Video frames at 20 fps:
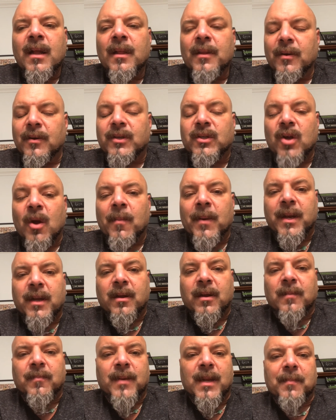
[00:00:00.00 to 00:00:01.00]
there's so many
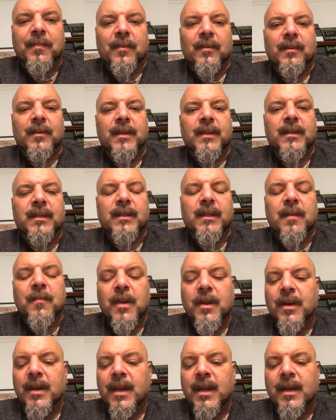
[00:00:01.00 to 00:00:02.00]
good people in this
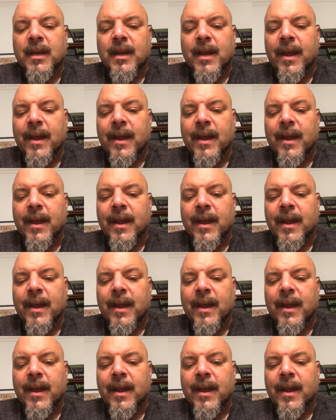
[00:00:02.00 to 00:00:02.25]
community